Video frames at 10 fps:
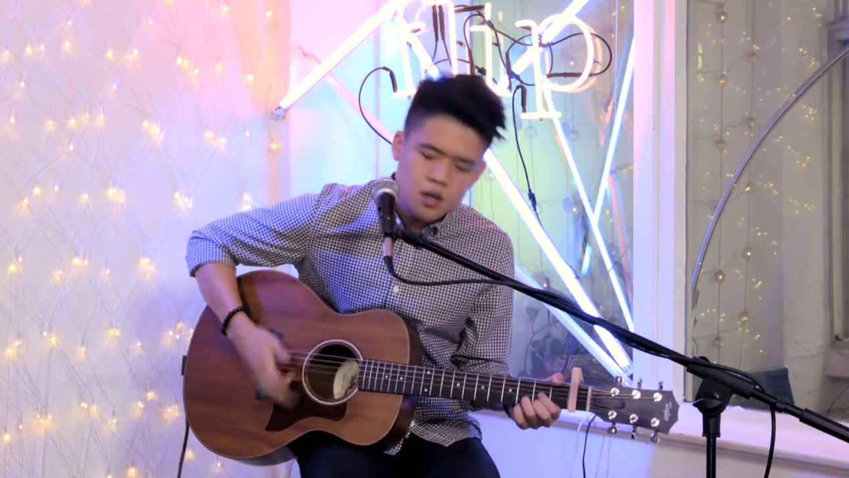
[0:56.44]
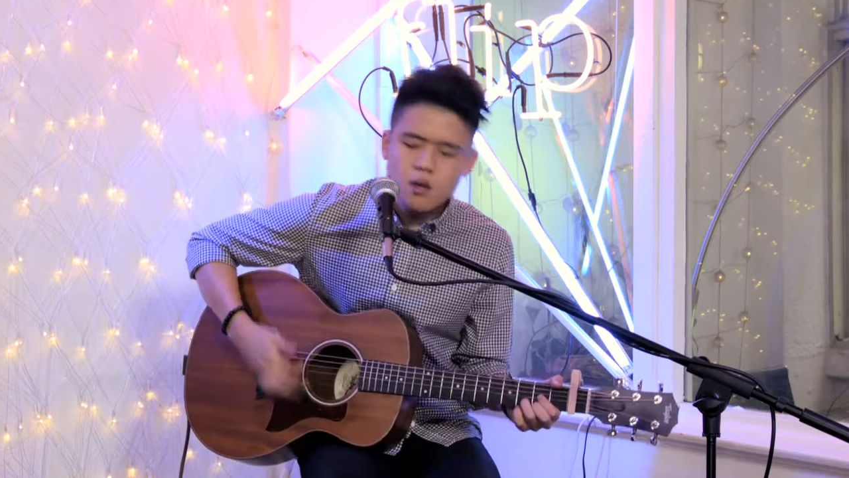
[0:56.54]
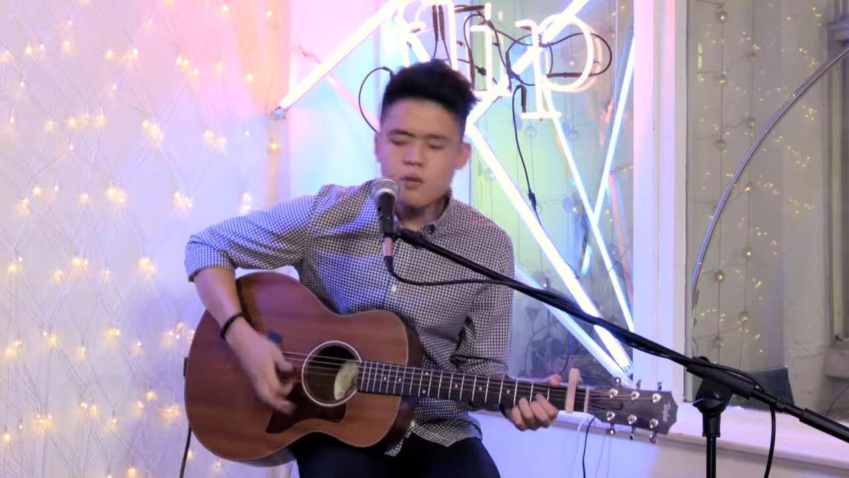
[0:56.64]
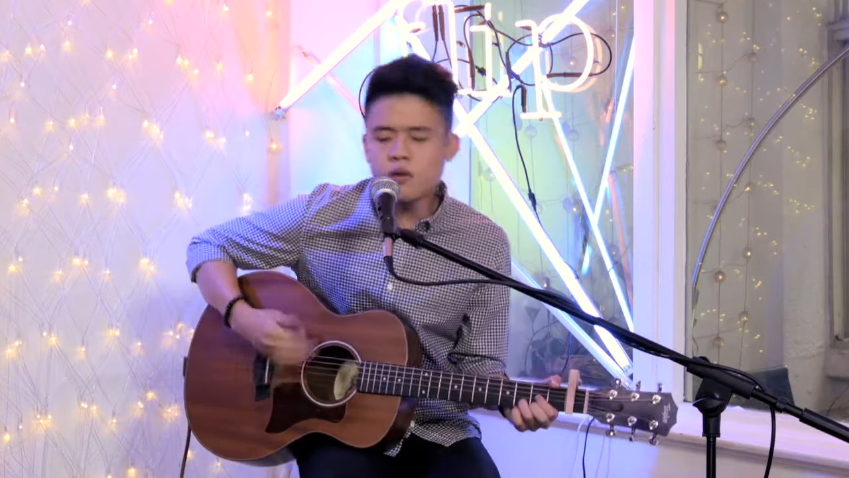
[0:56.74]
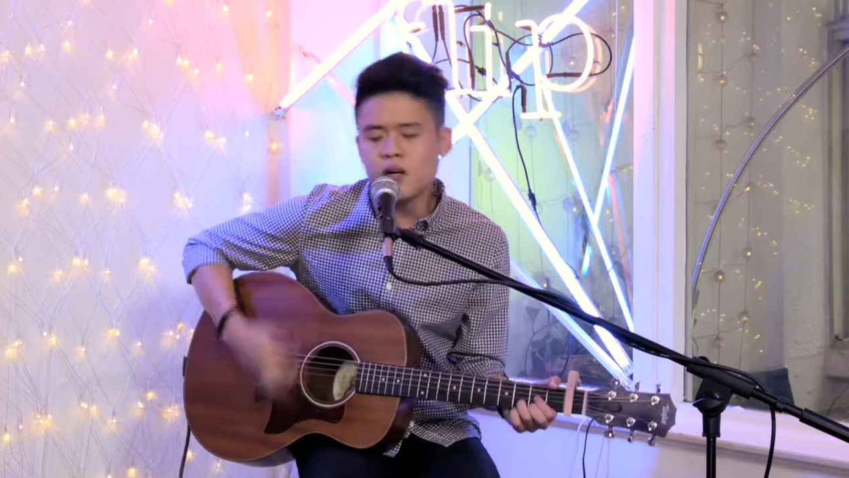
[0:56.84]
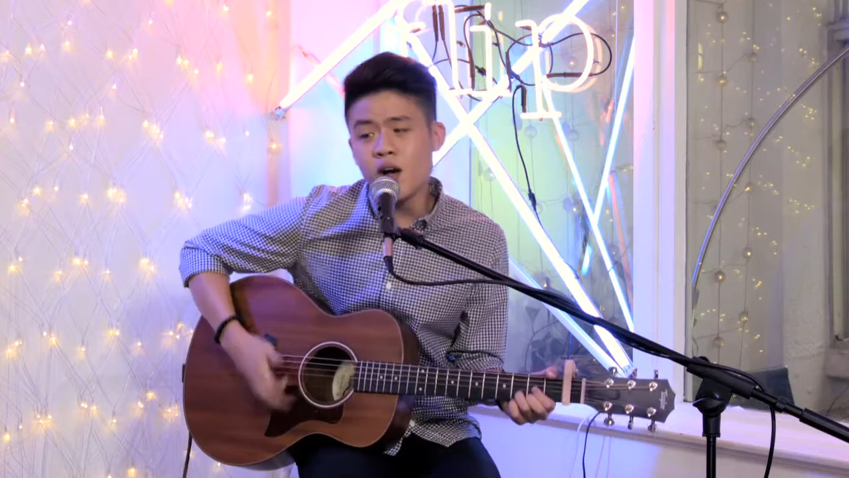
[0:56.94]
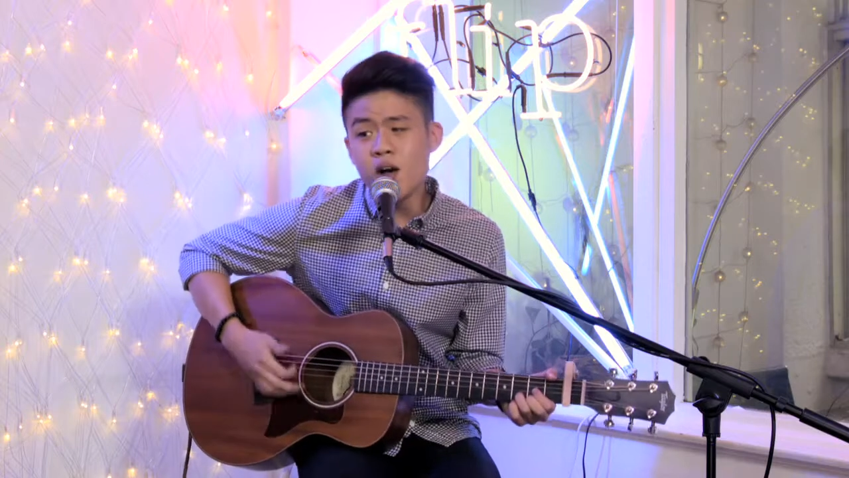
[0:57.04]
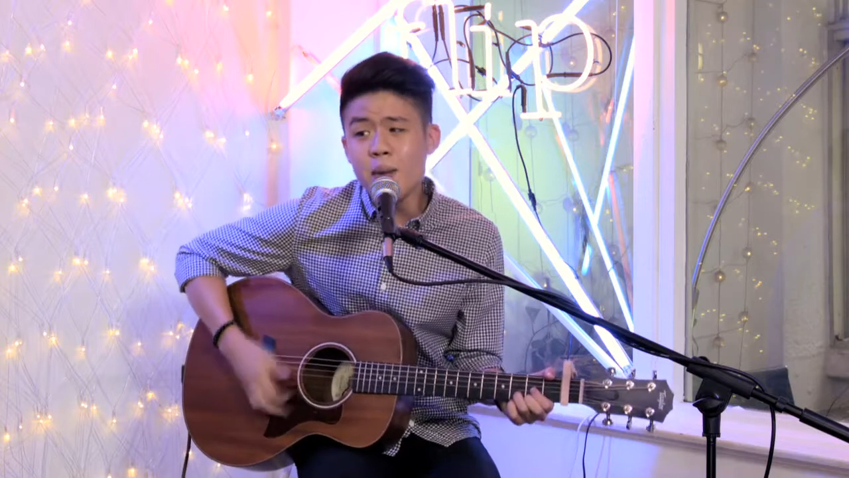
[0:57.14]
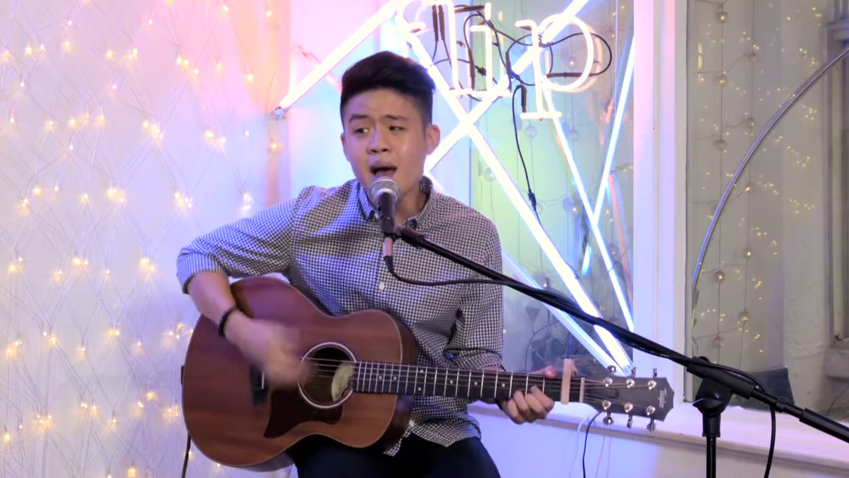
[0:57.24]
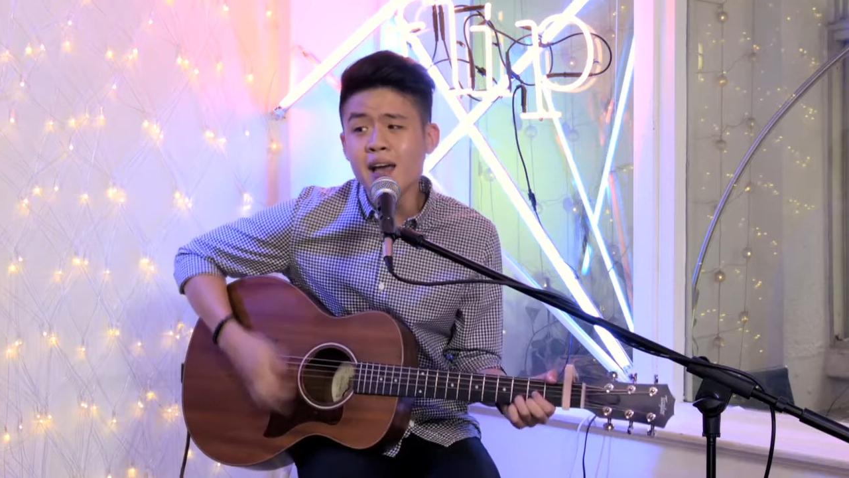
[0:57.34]
Well,
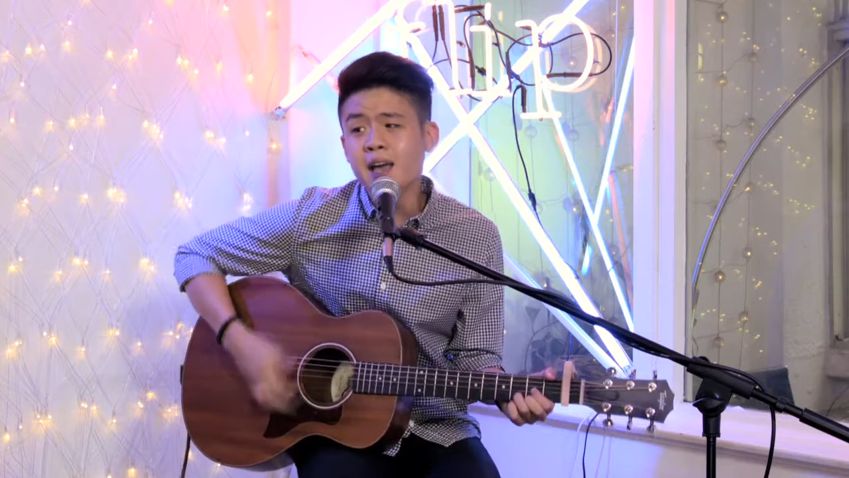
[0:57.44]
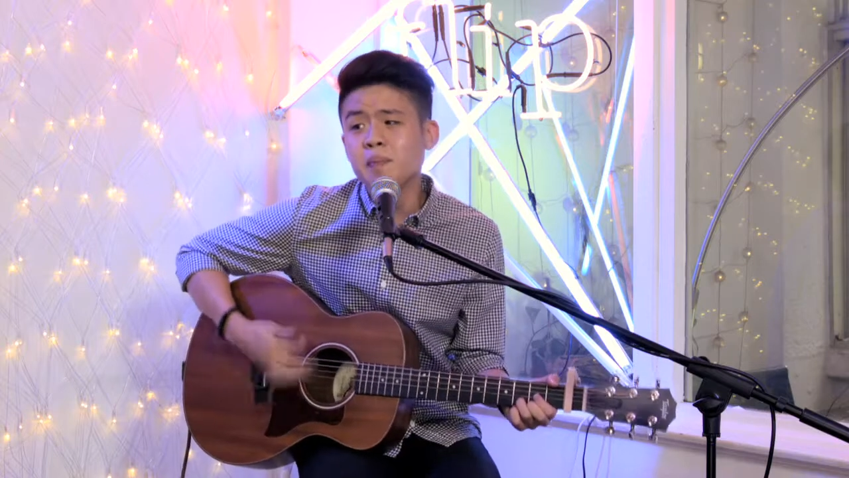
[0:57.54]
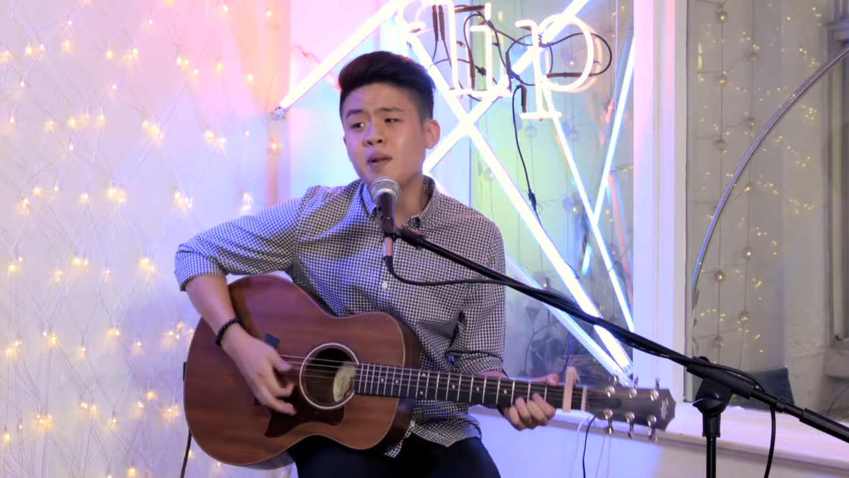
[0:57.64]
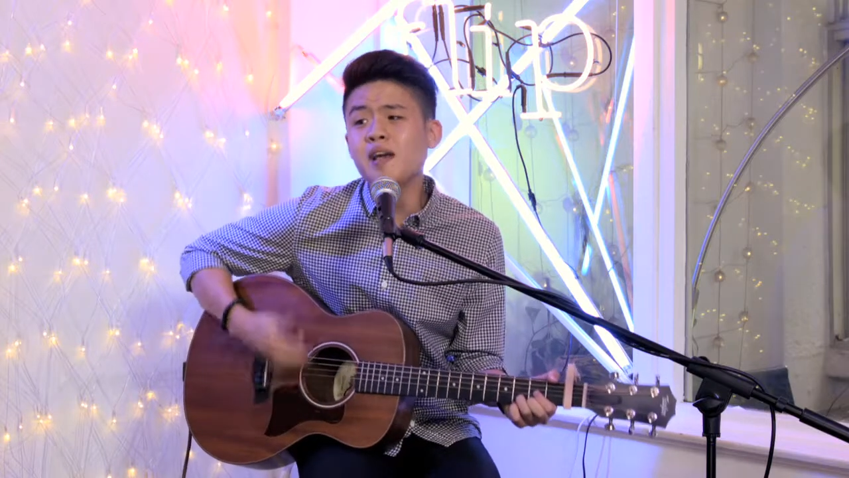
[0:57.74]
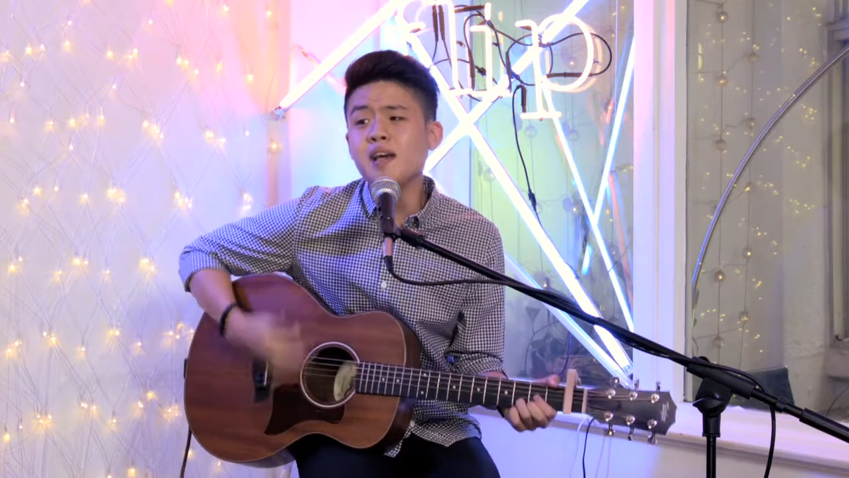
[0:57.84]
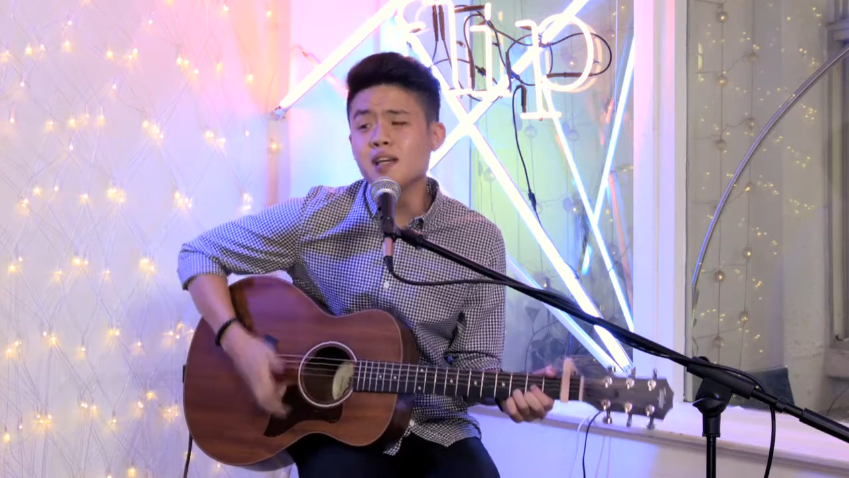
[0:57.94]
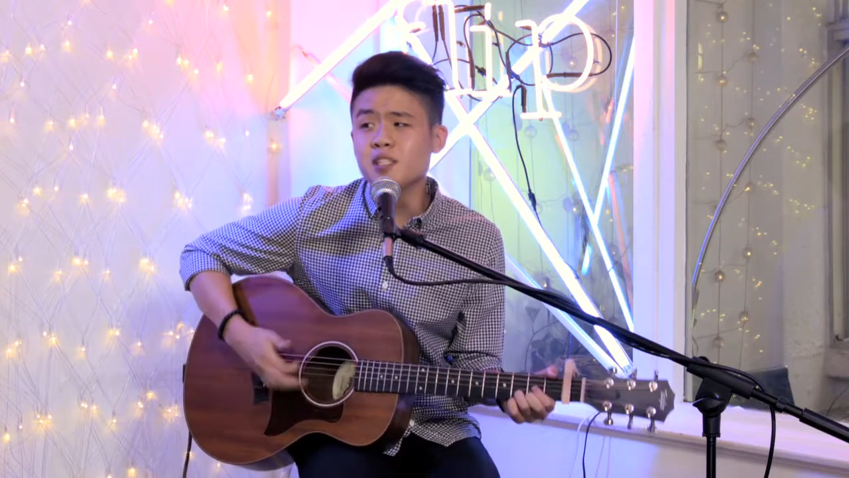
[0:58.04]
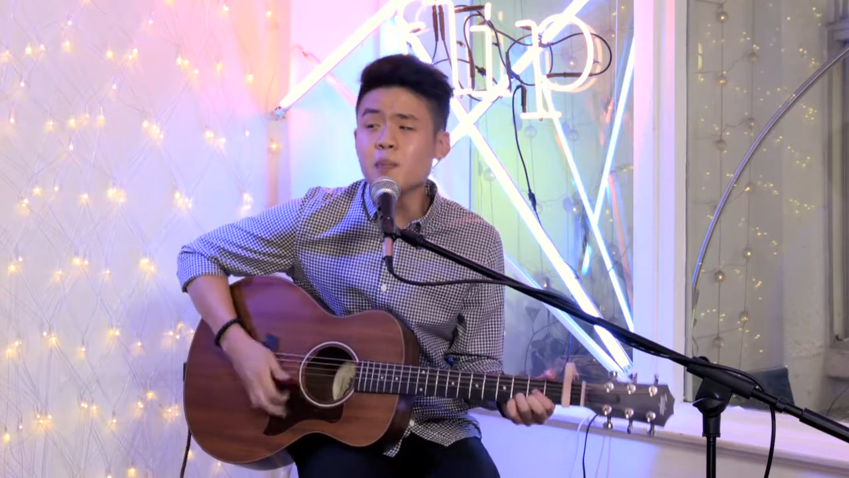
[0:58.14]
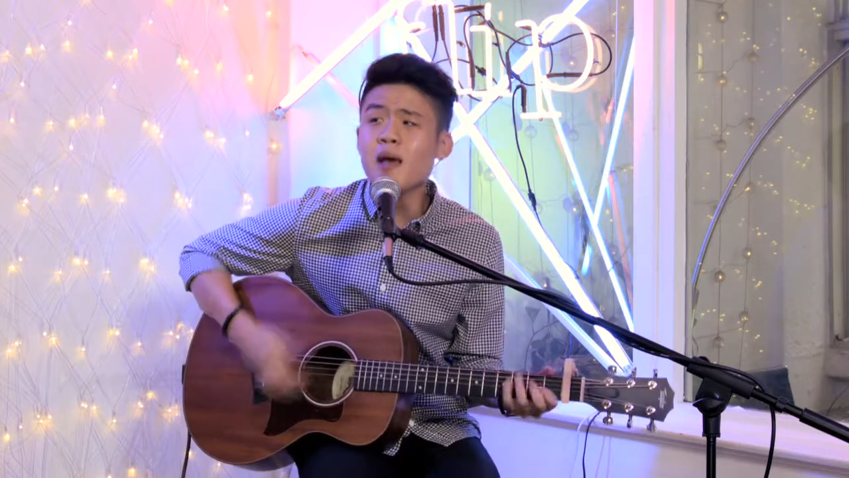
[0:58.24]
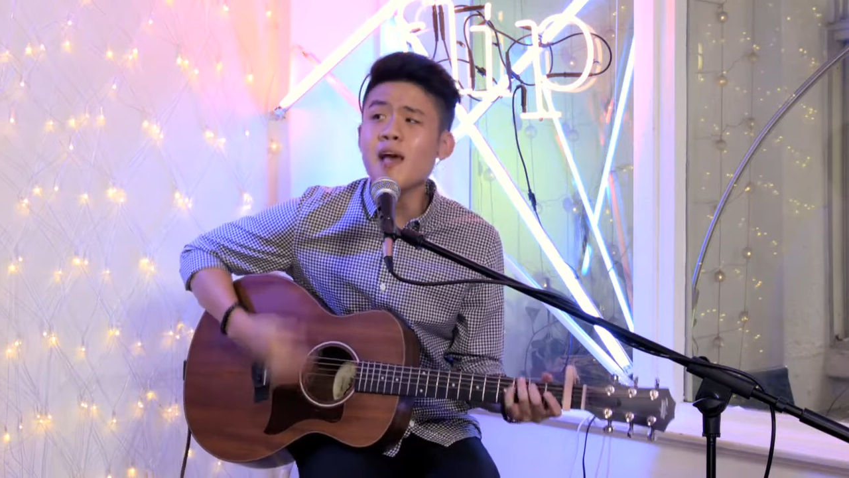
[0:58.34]
come back,
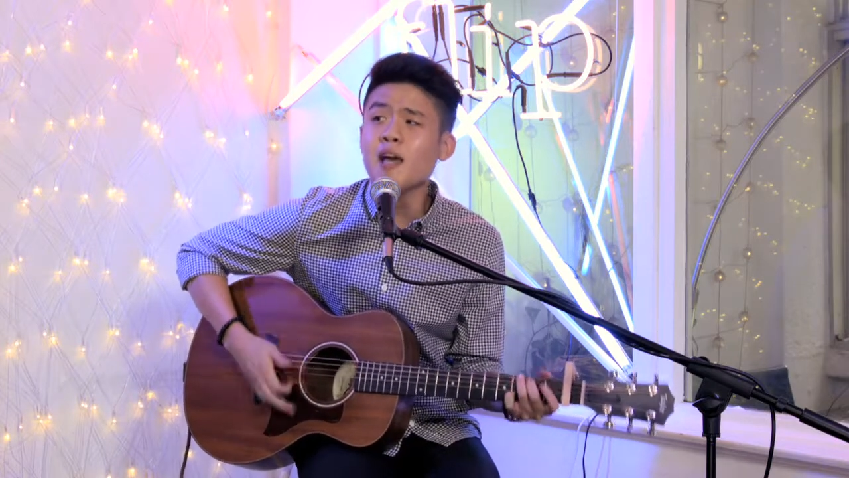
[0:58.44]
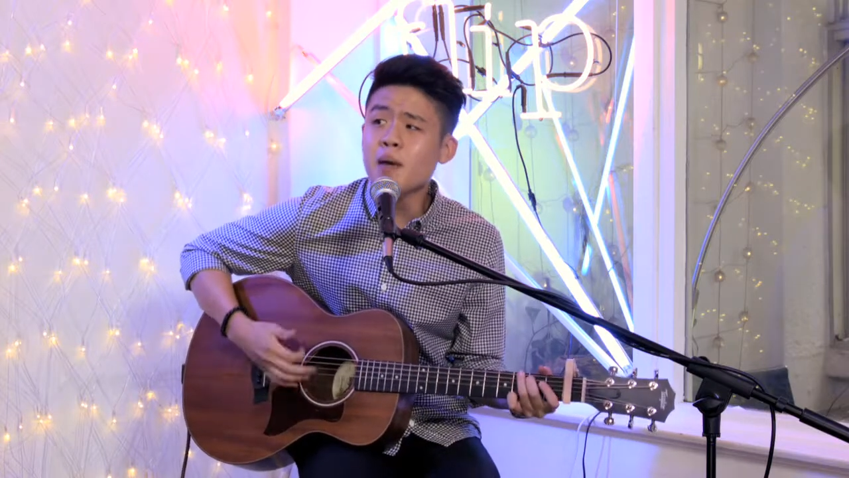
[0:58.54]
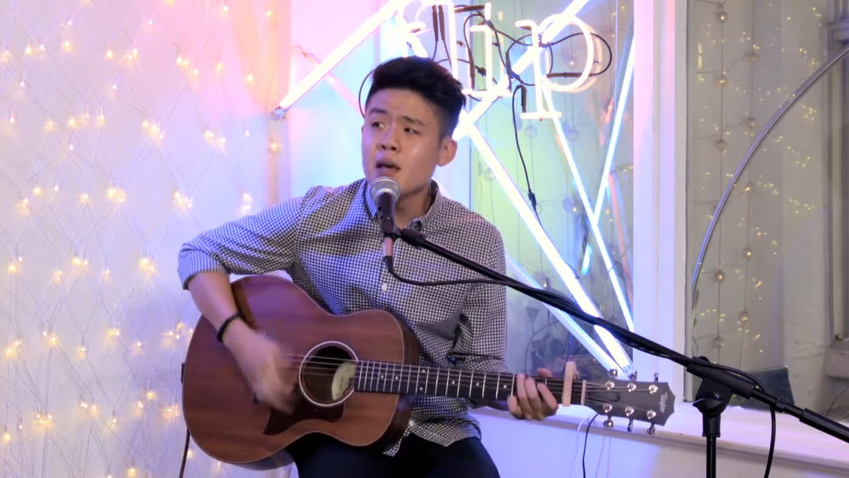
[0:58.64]
please, babe.